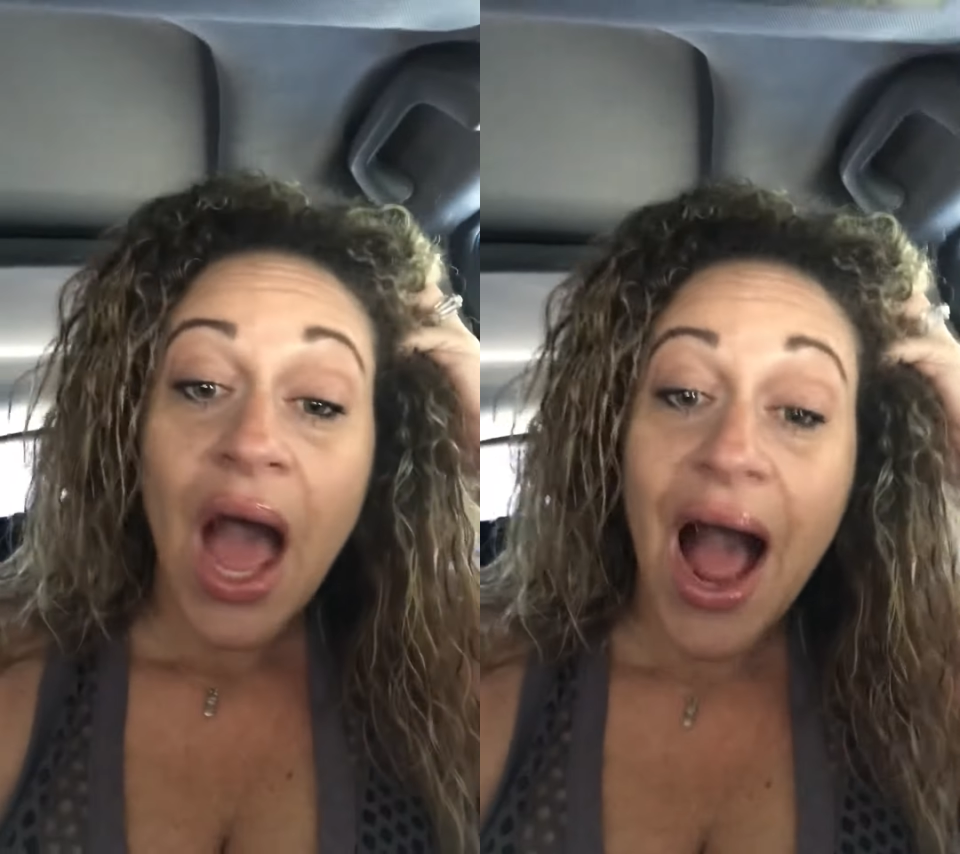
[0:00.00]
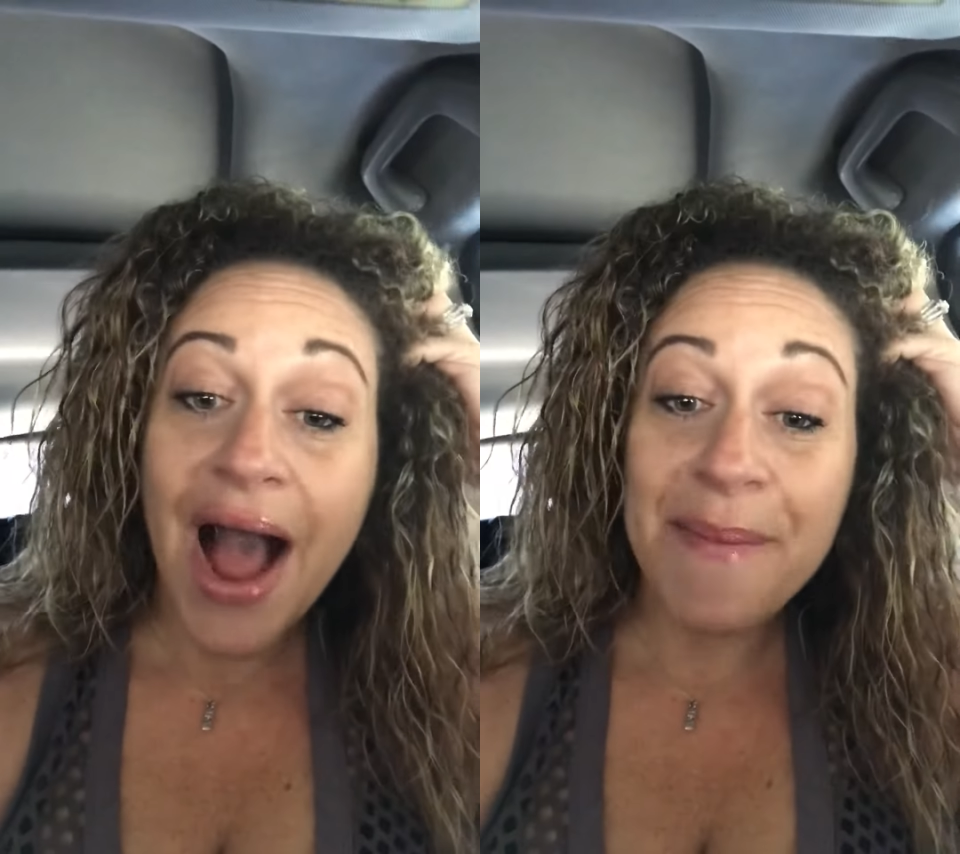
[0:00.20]

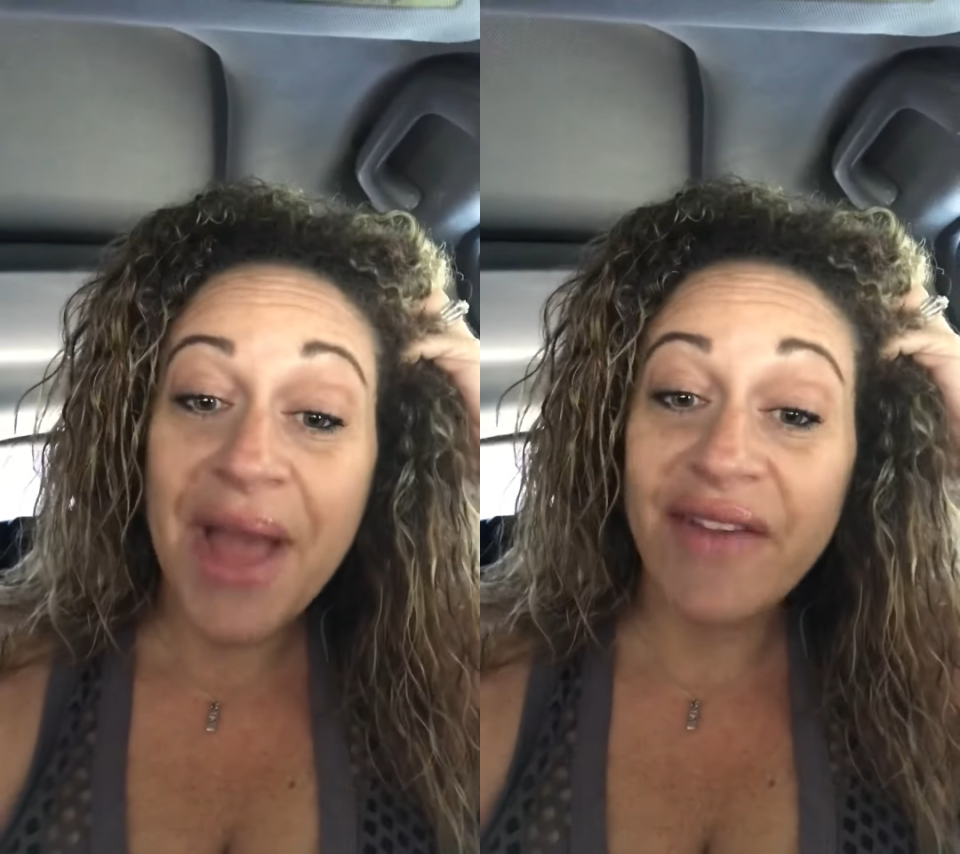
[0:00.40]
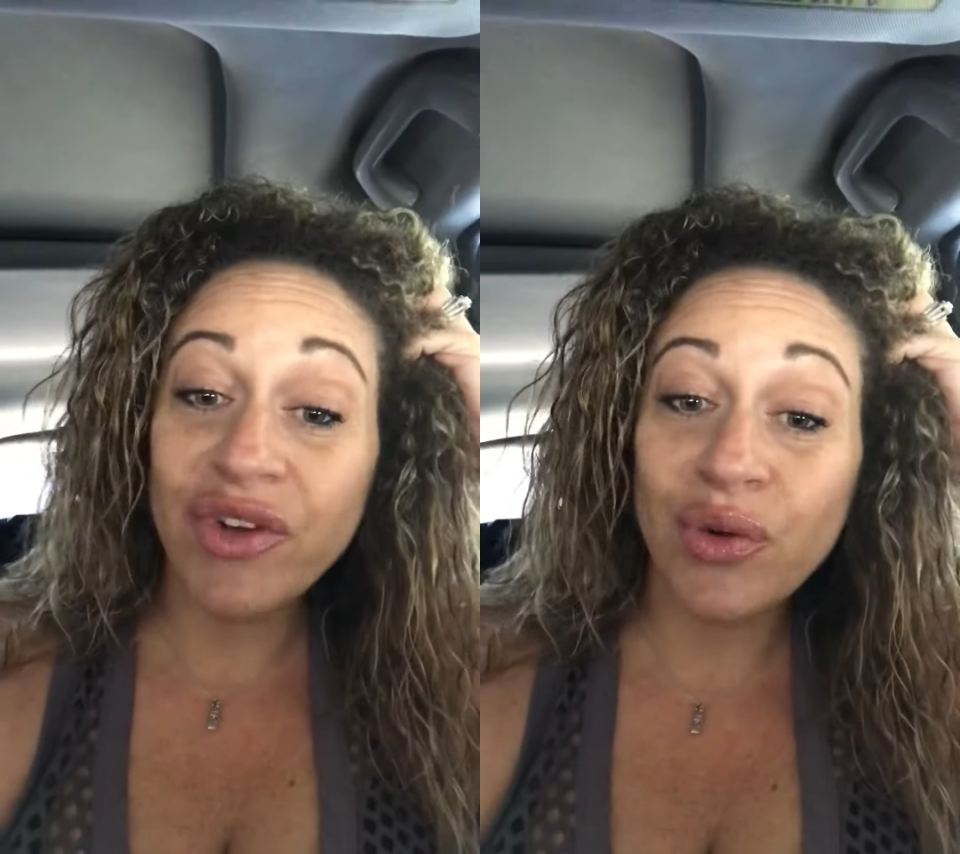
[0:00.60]
Um,
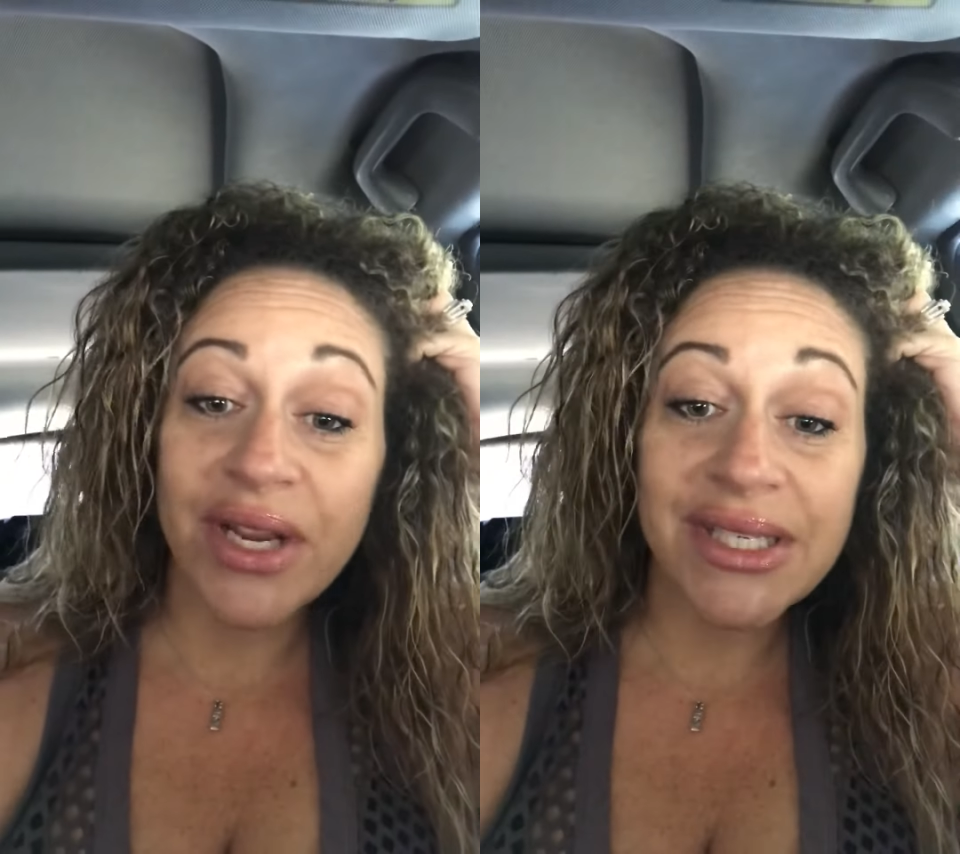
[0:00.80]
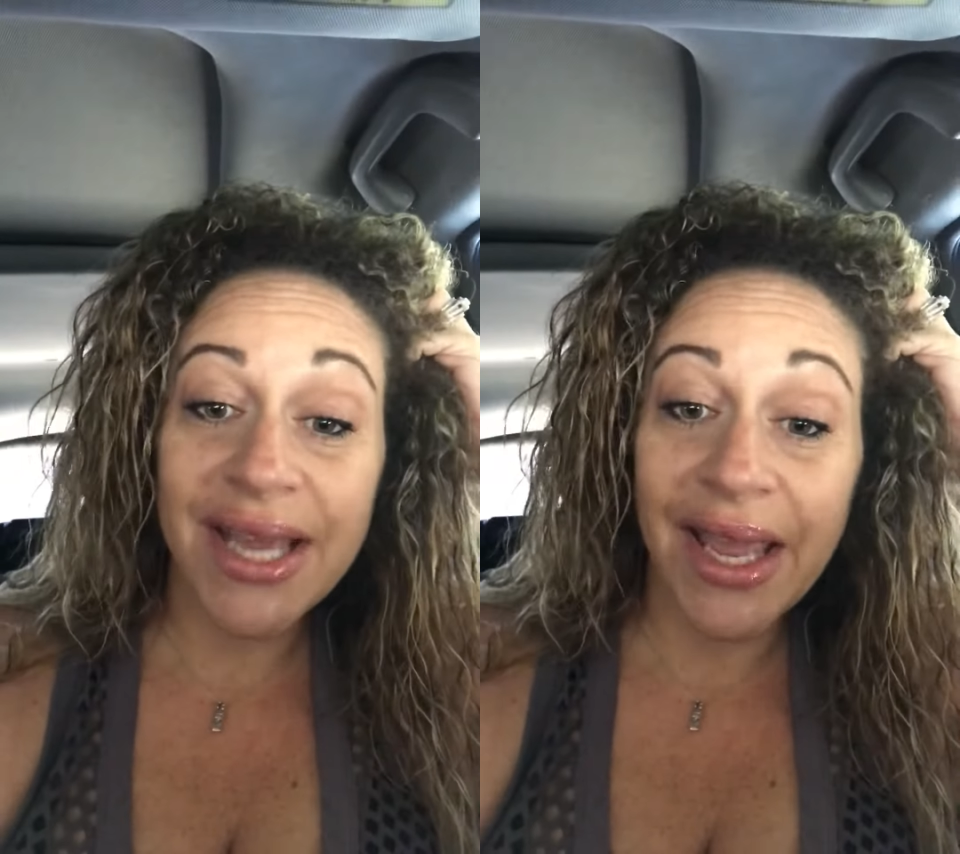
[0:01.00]
have a
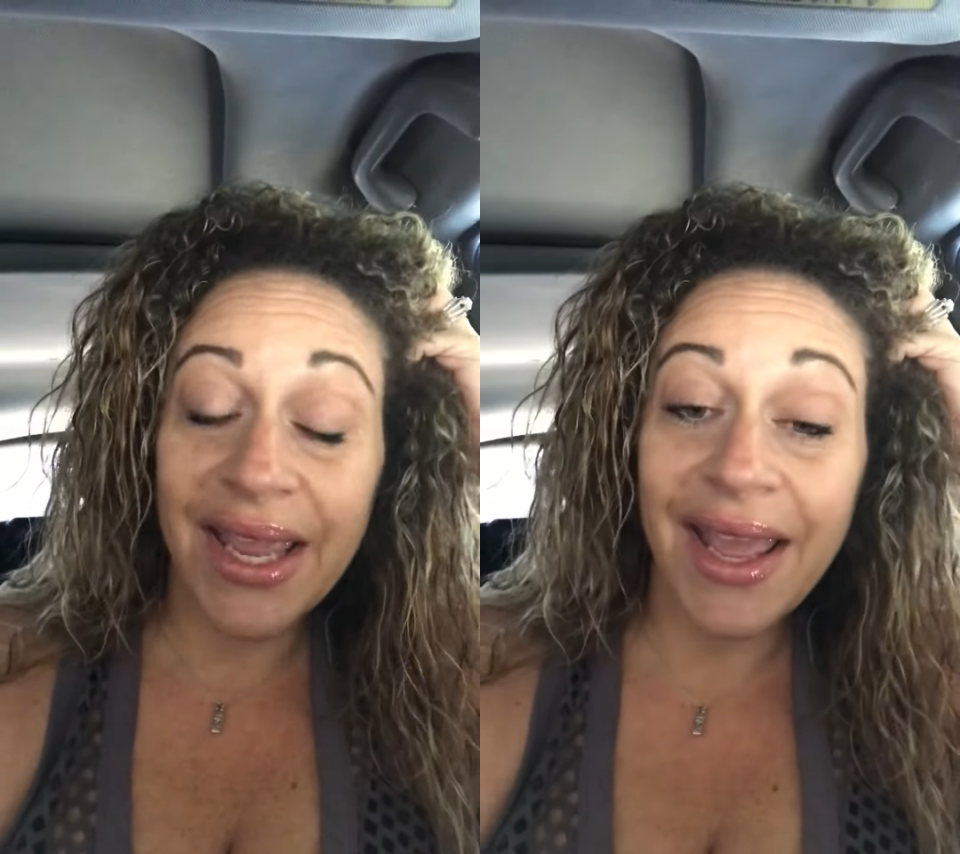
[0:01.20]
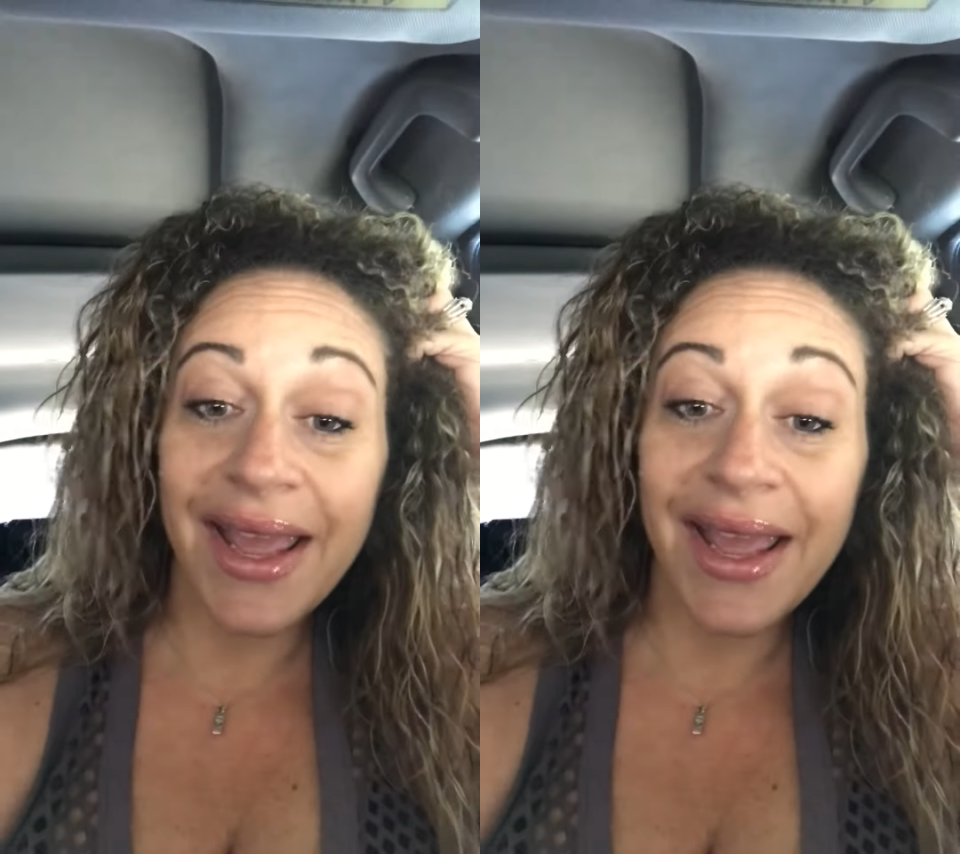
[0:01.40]
great day,